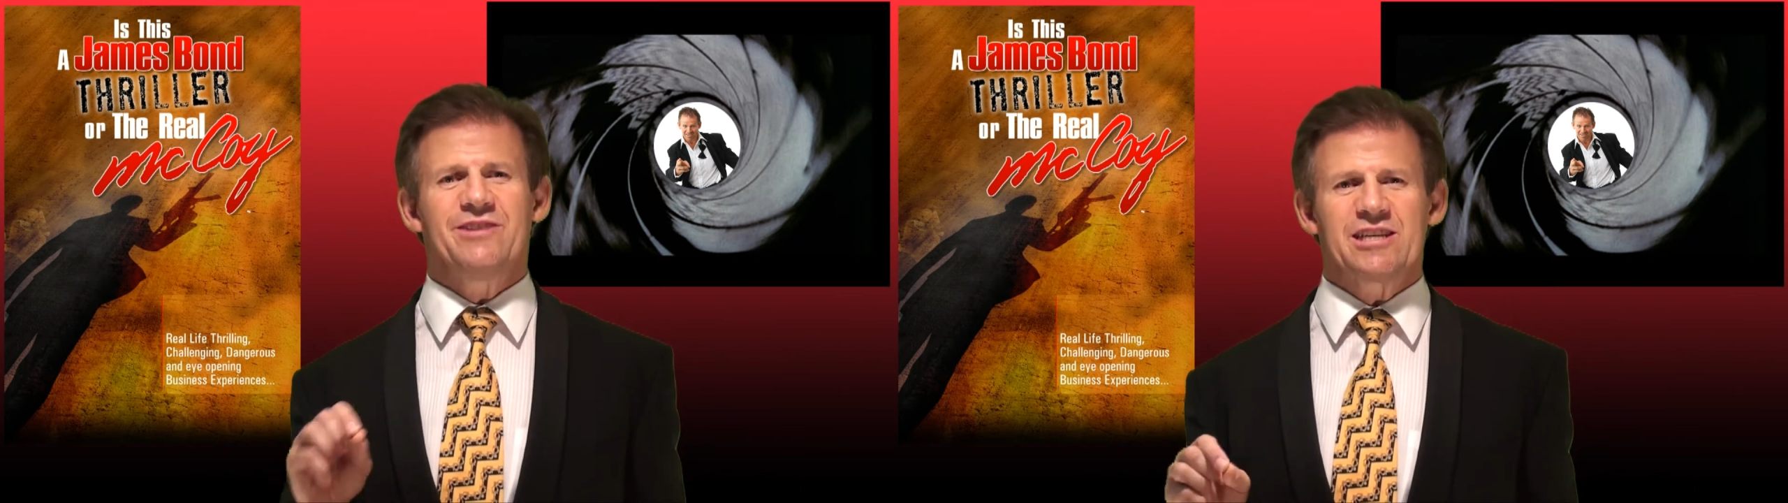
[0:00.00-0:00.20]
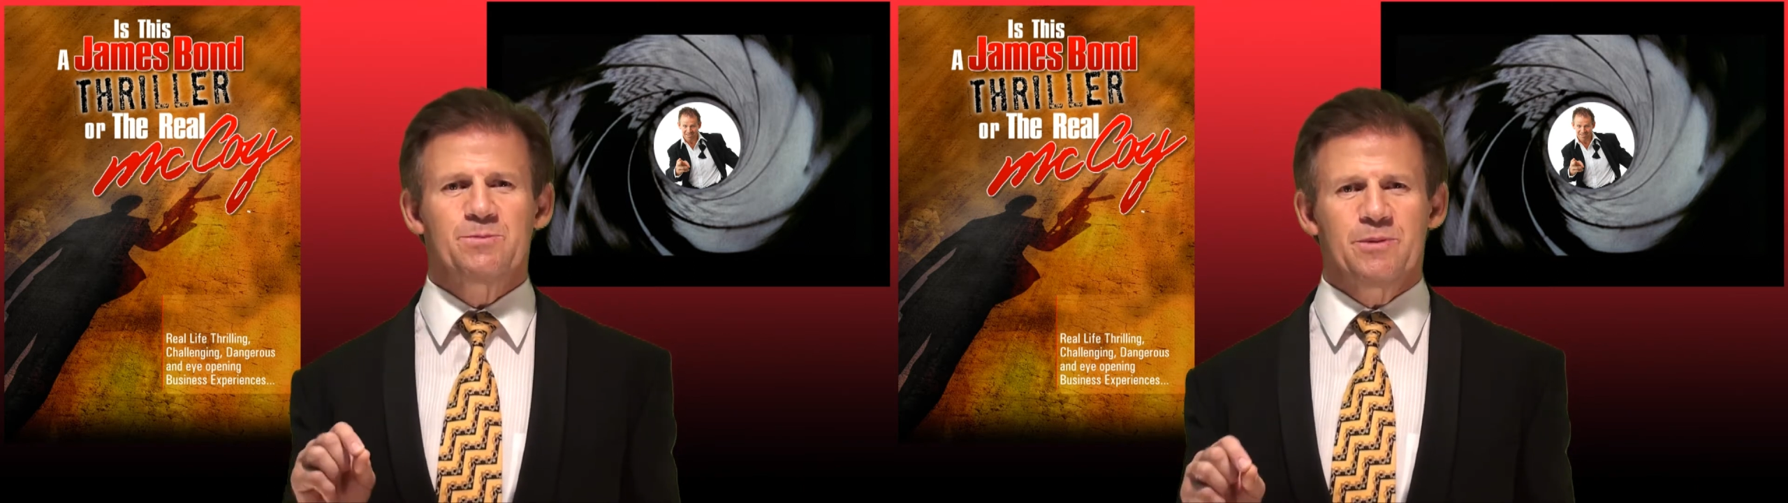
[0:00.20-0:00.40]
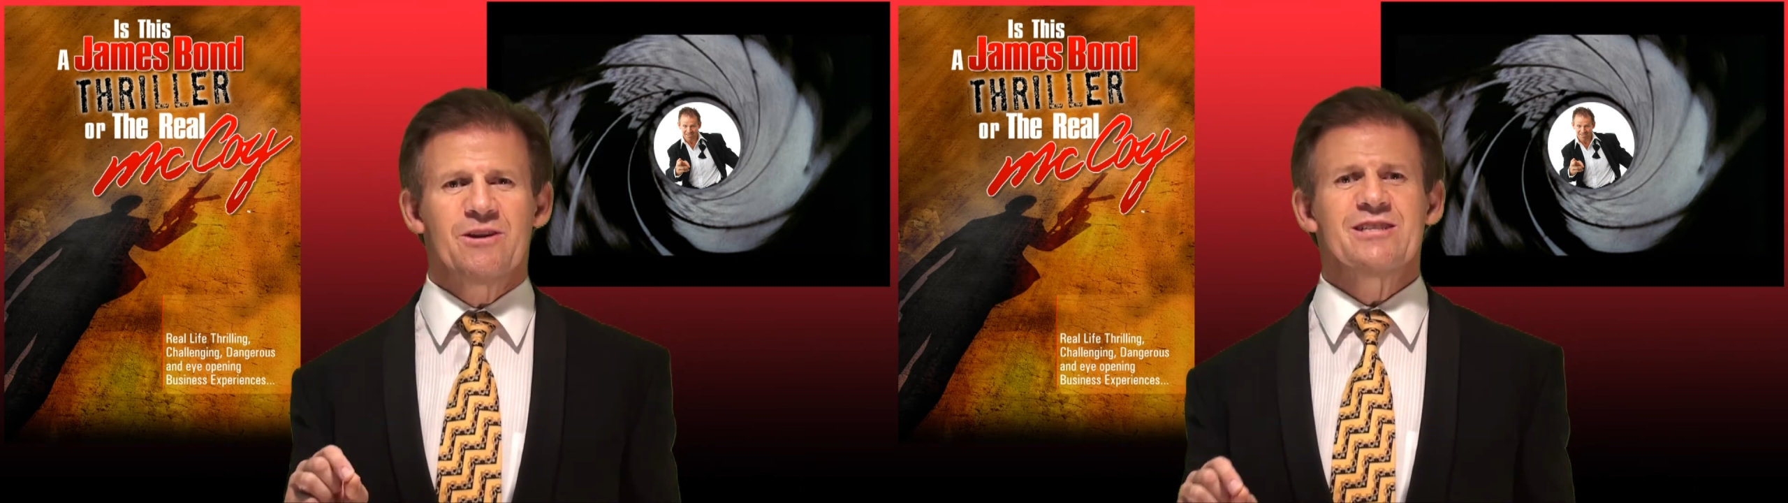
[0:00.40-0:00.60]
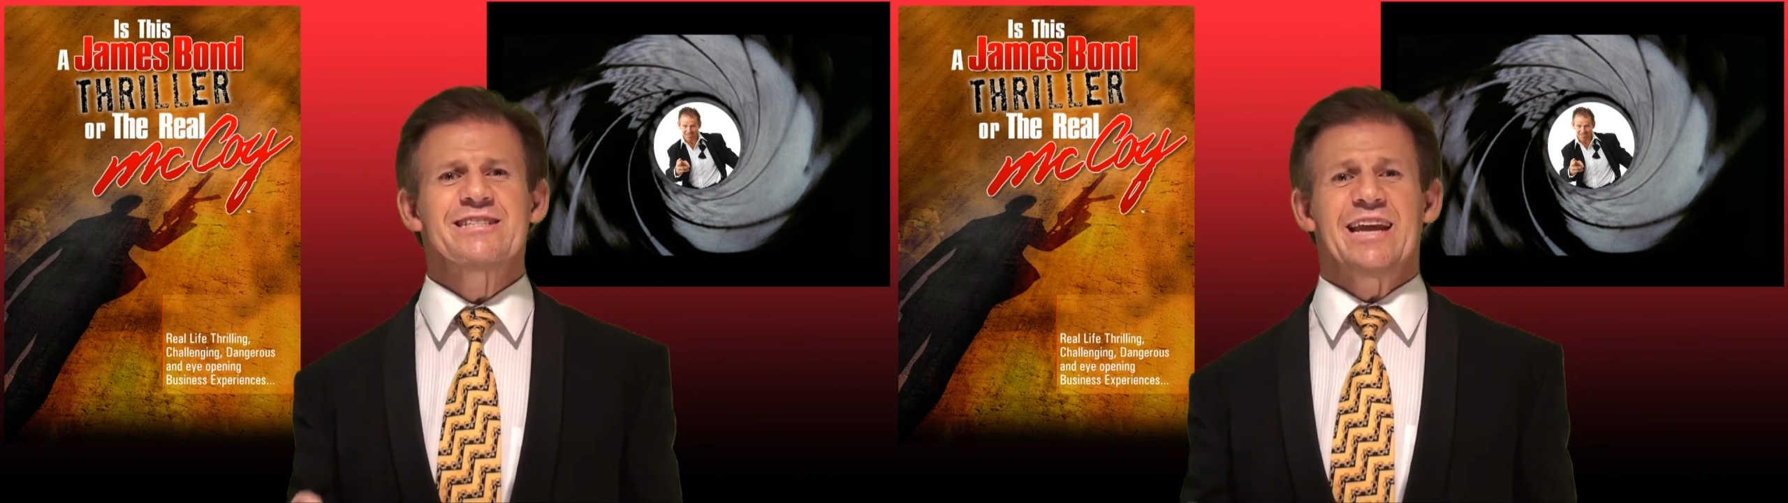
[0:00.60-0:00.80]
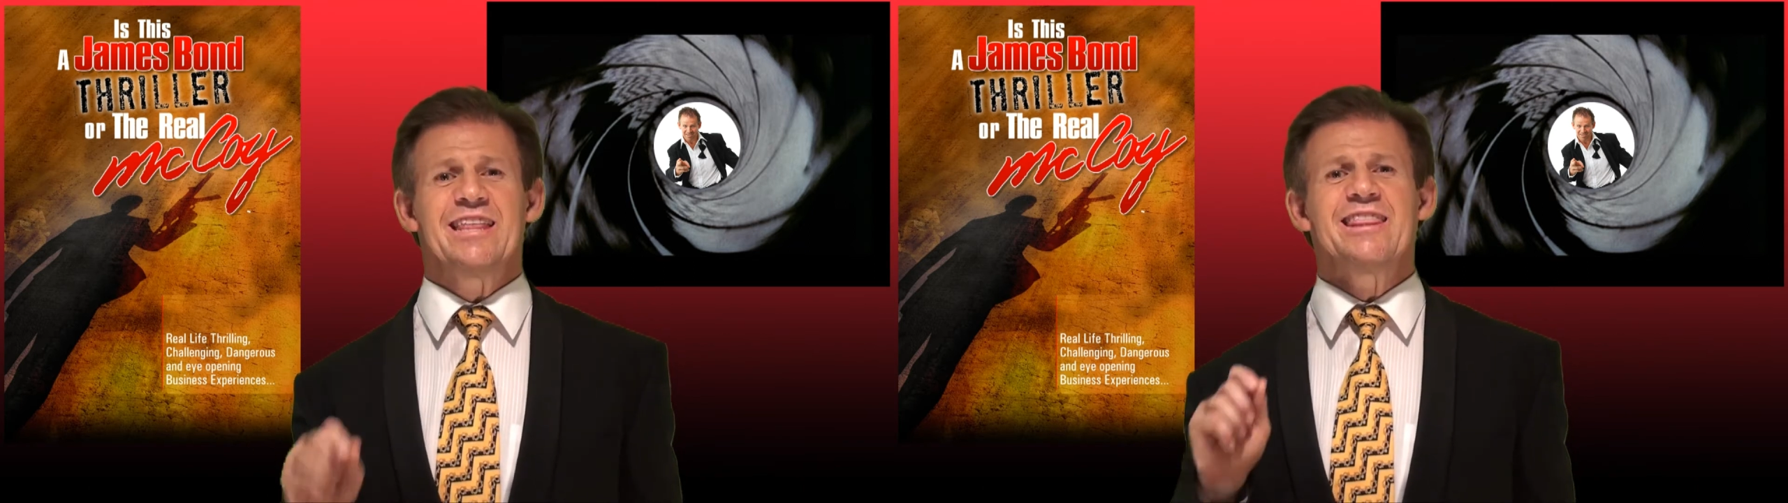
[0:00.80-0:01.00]

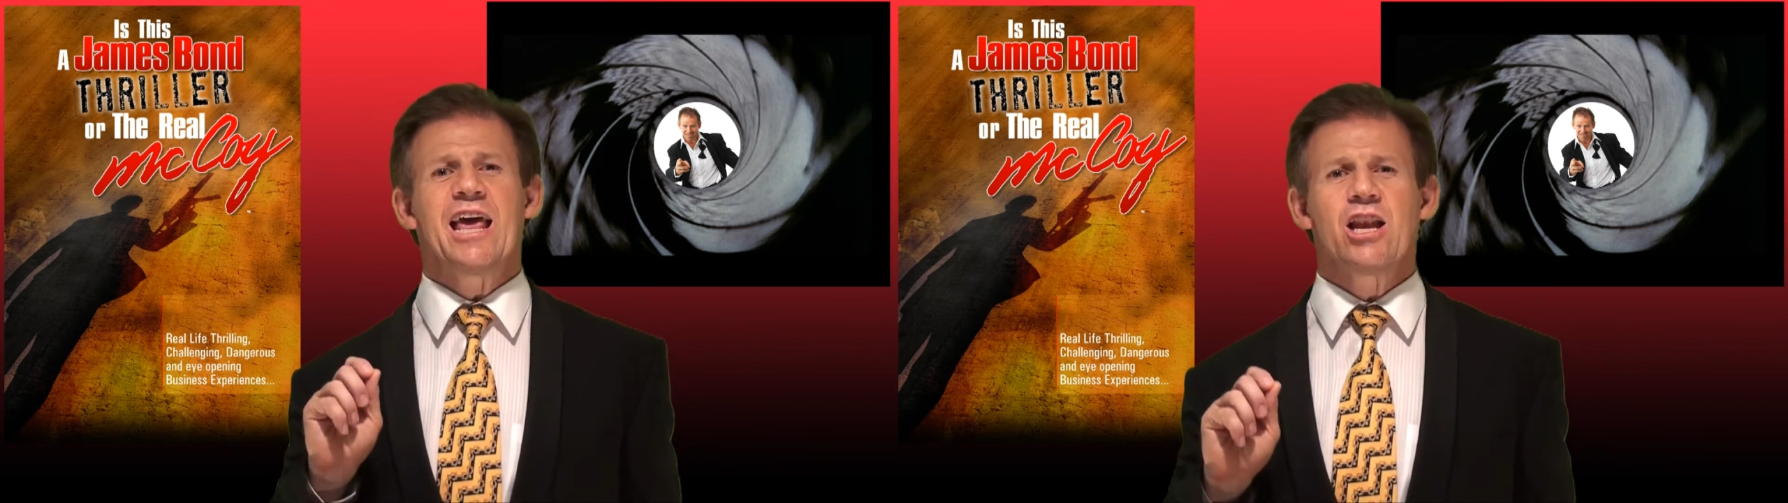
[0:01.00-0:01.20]
experienced in their